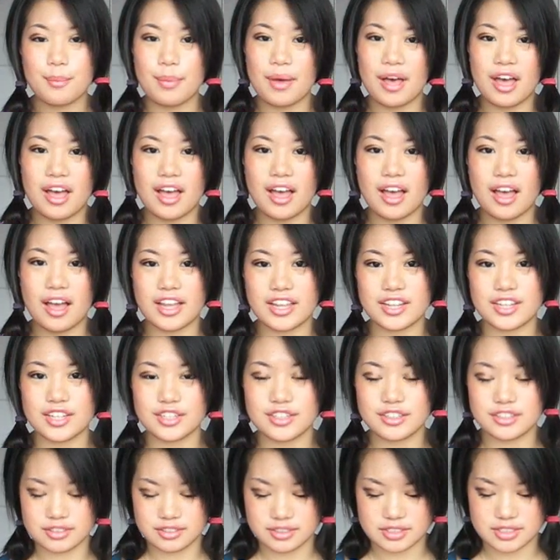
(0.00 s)
But I
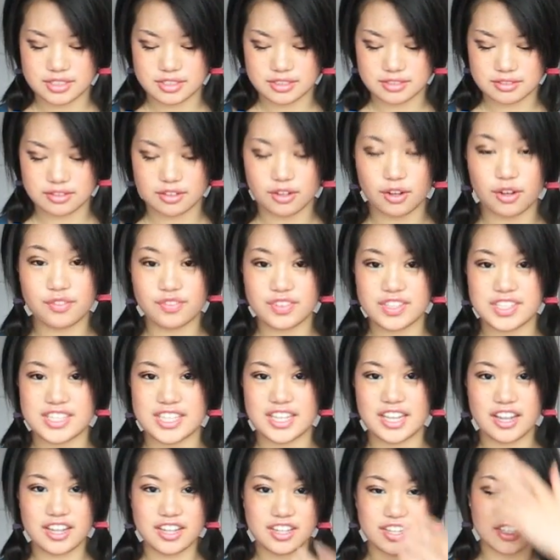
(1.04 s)
couldn't
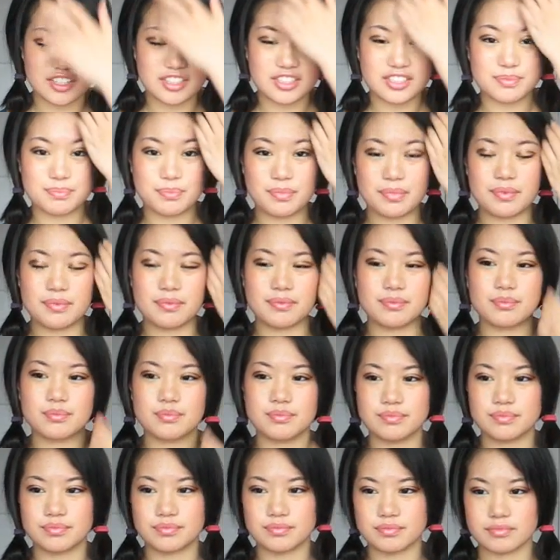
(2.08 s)
obviously I can
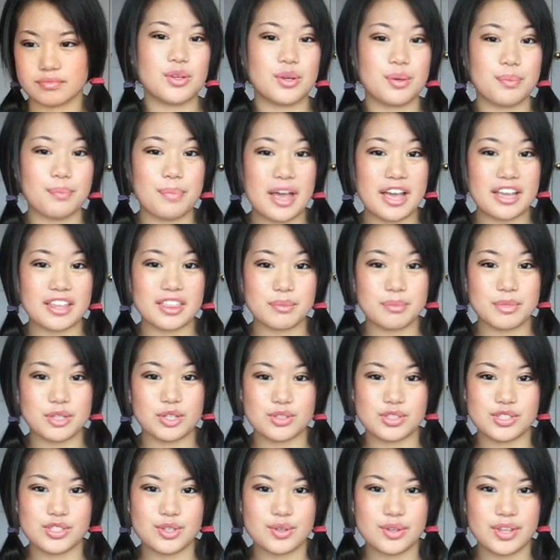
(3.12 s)
can pack them in
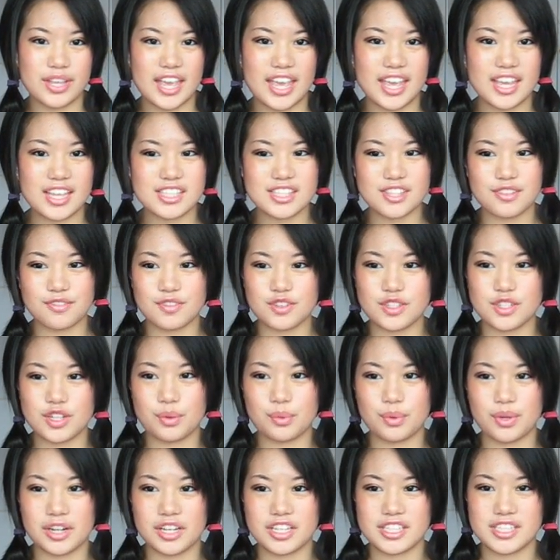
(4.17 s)
your suitcase if you
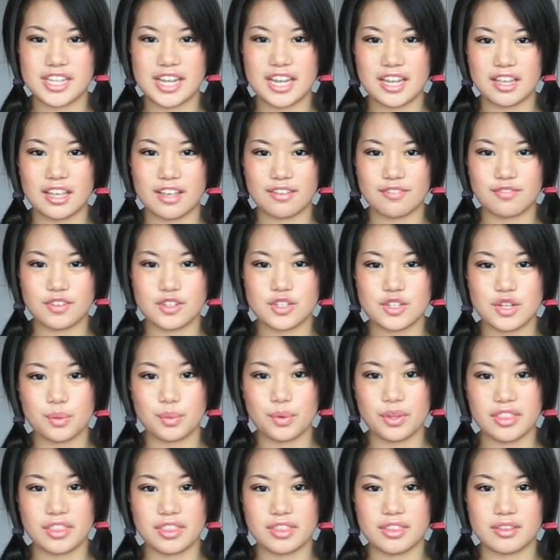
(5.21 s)
don't want to take if you don't
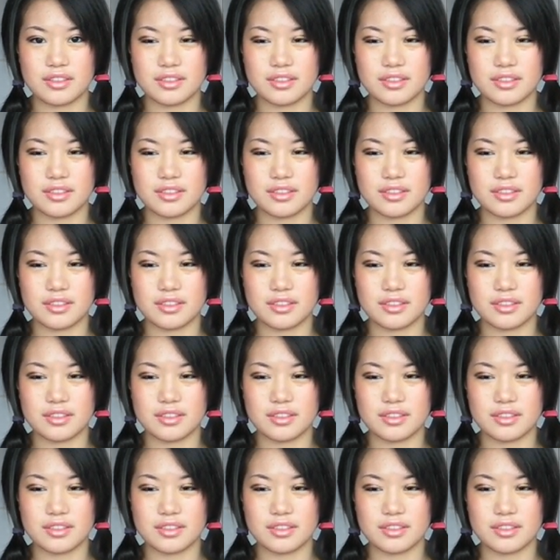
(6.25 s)
want